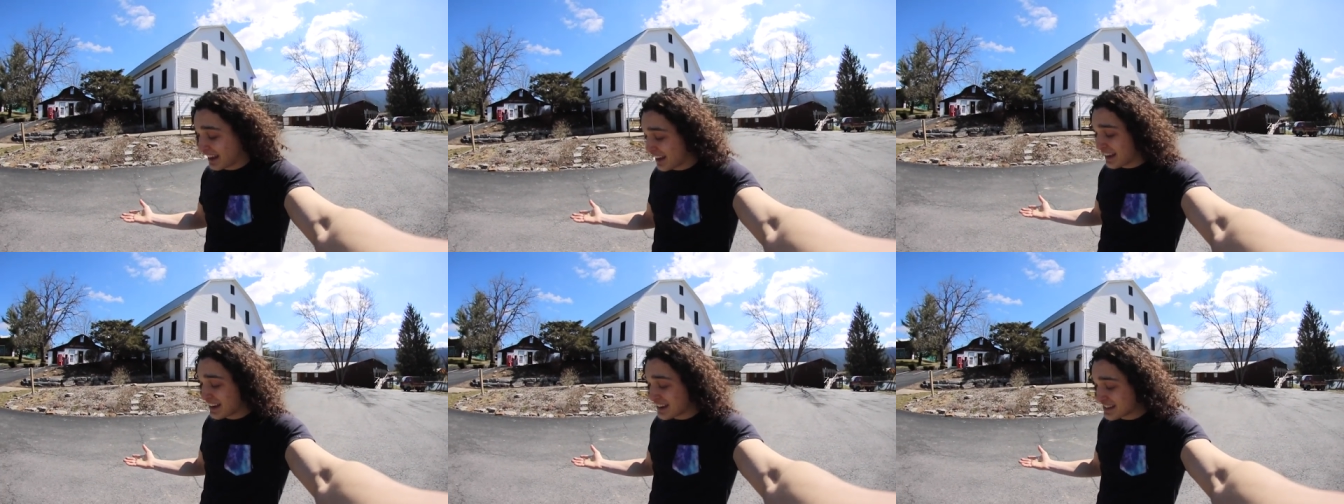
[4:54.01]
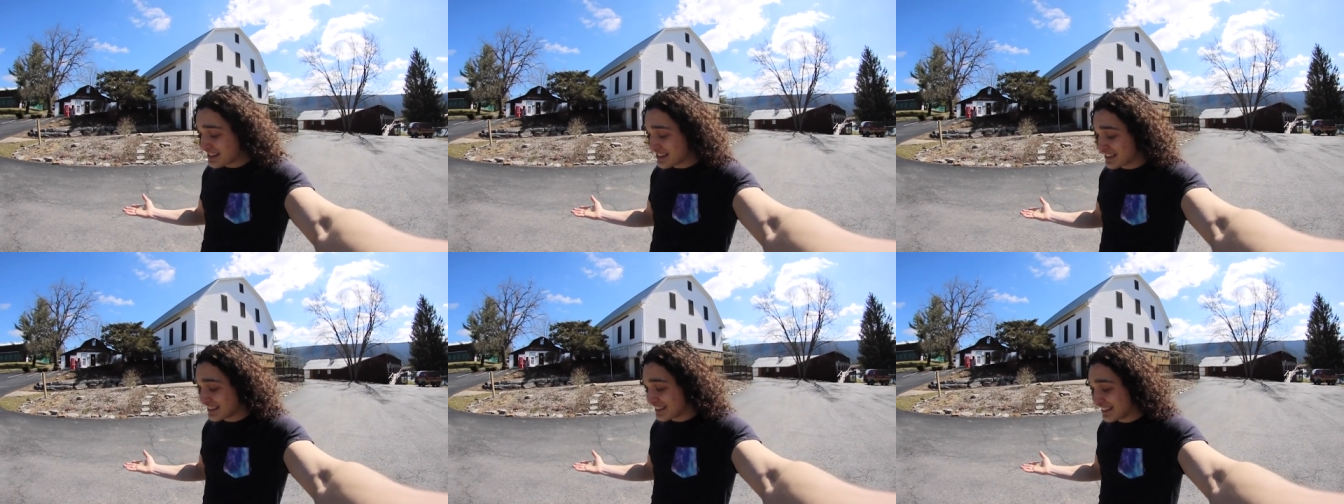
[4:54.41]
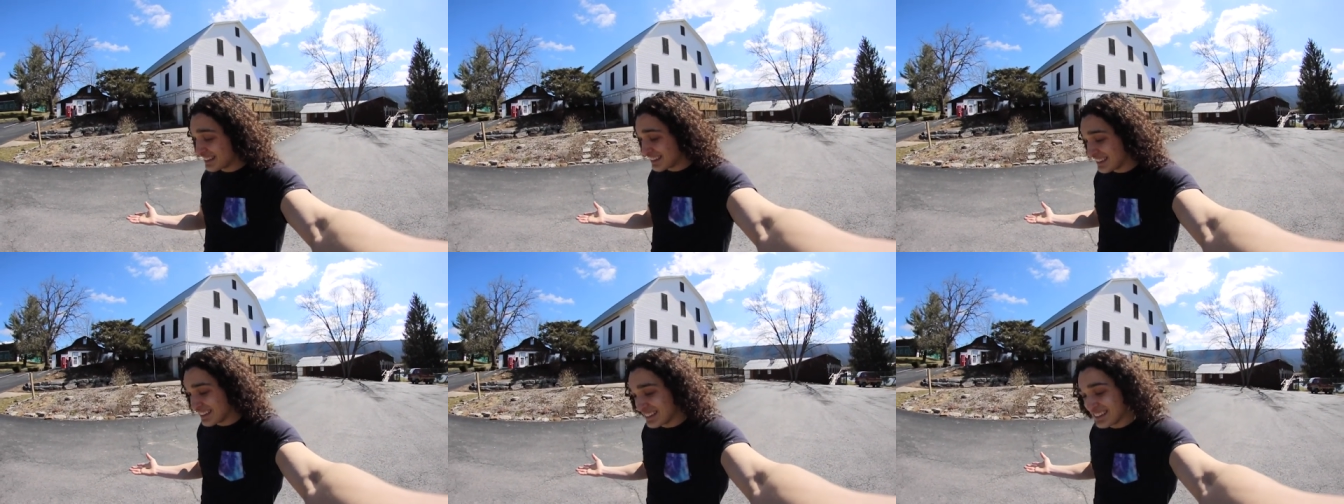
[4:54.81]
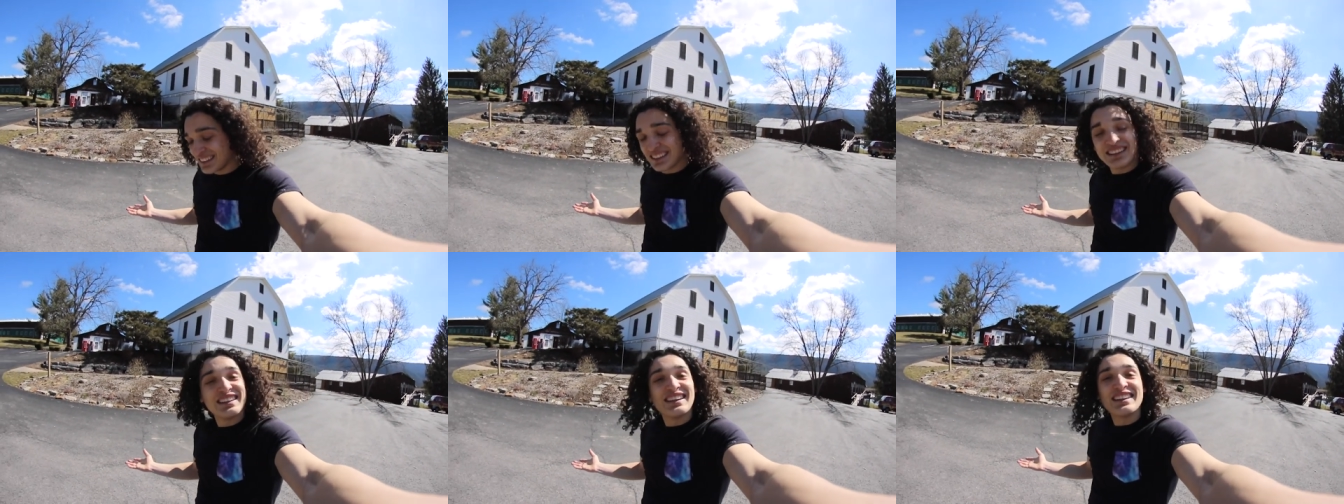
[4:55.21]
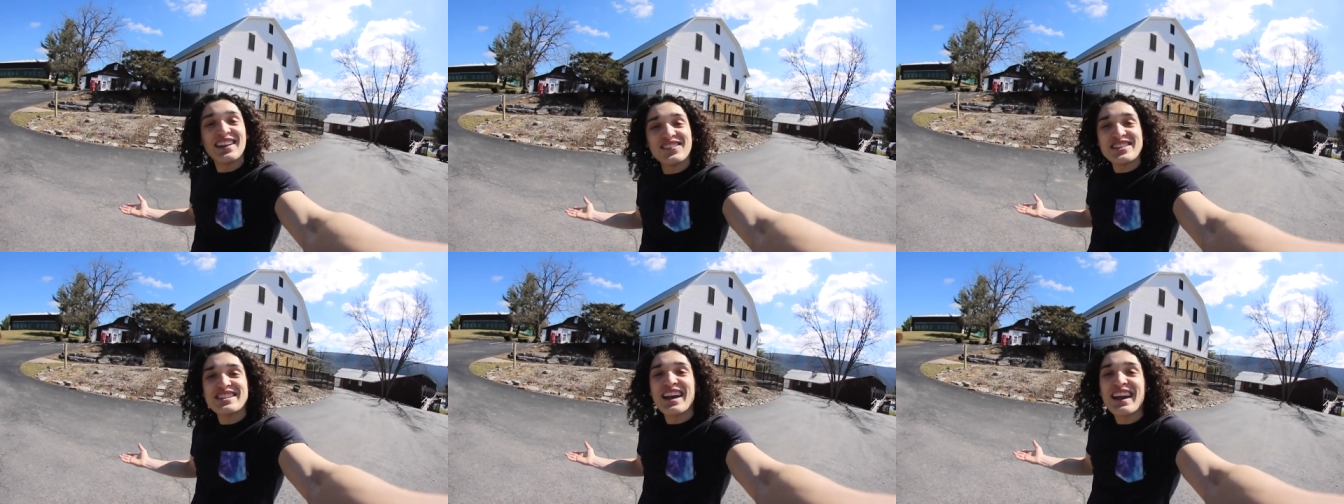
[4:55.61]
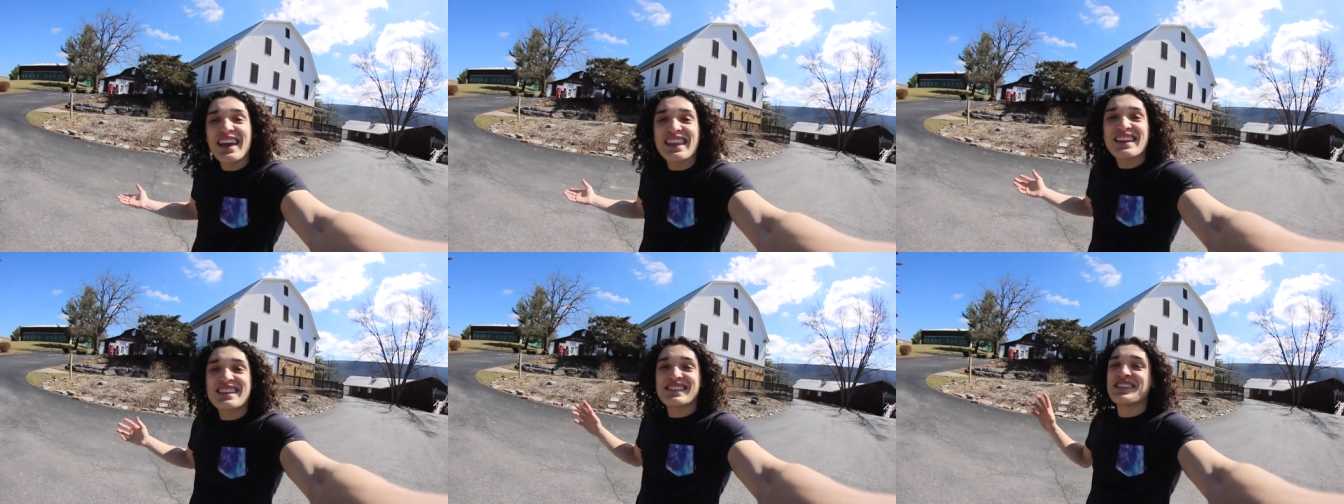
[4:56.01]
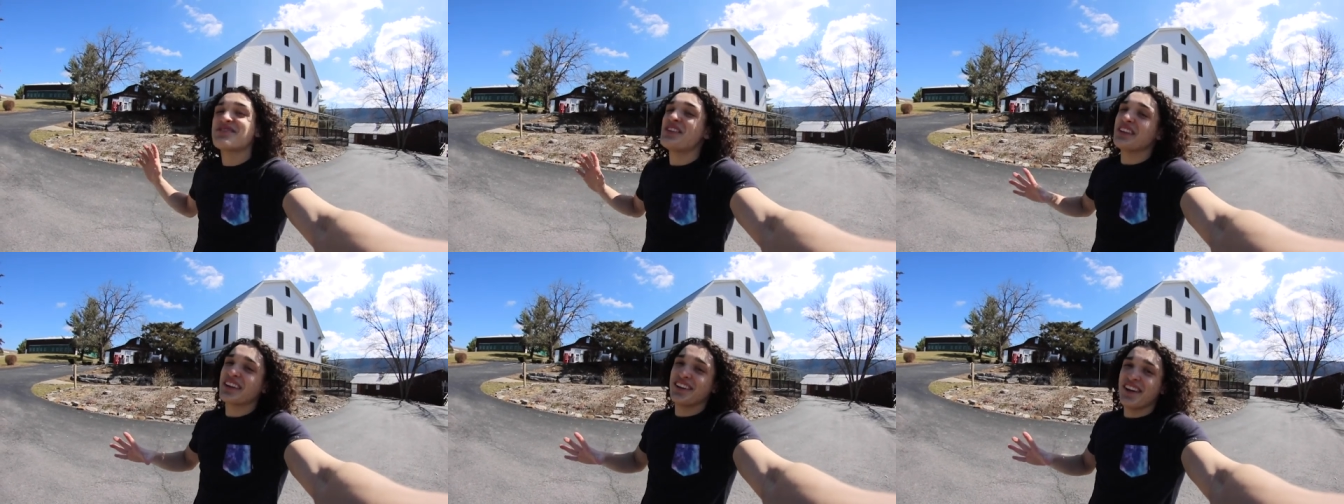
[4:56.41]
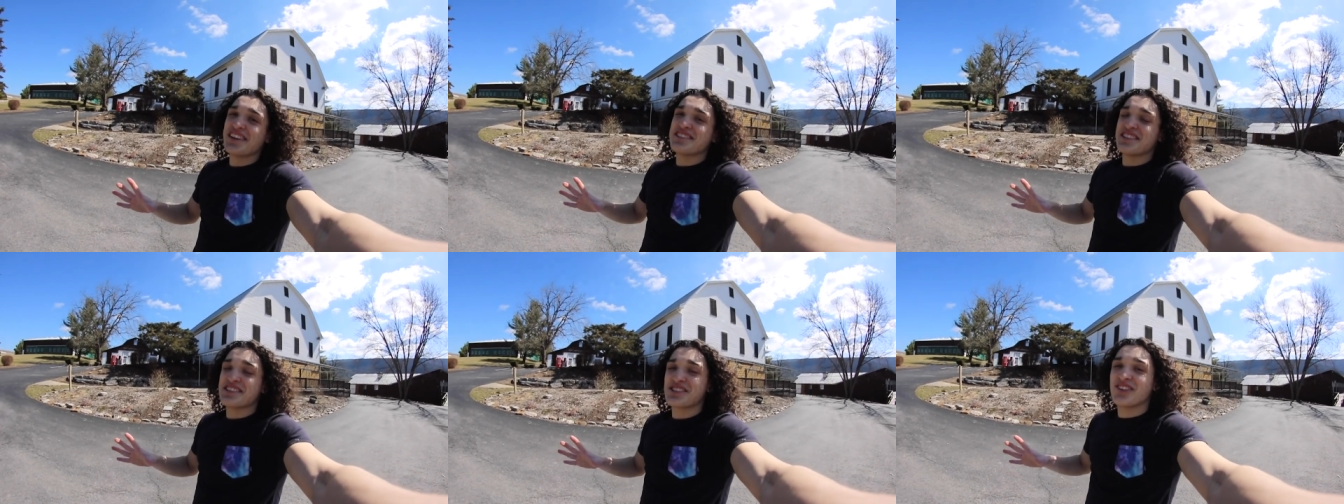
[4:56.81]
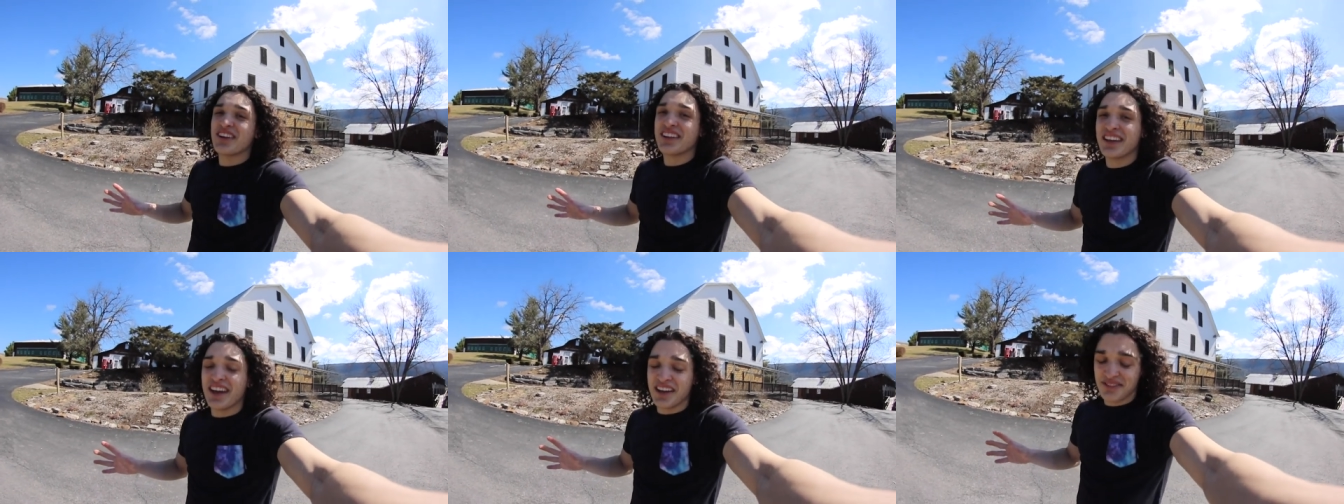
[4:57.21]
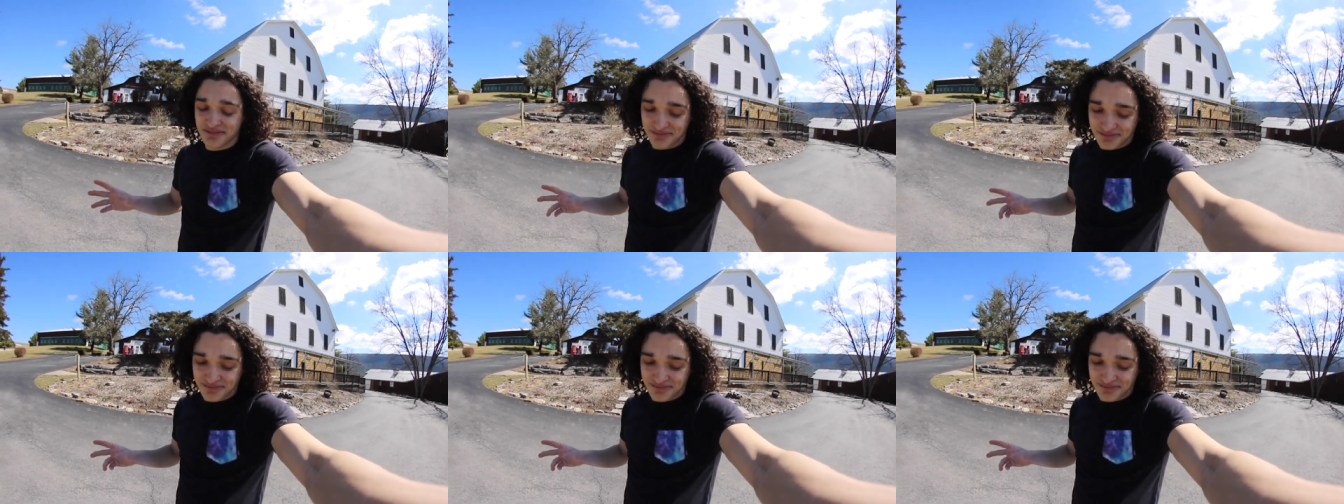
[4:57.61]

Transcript: And let me tell you, this has been the craziest one yet.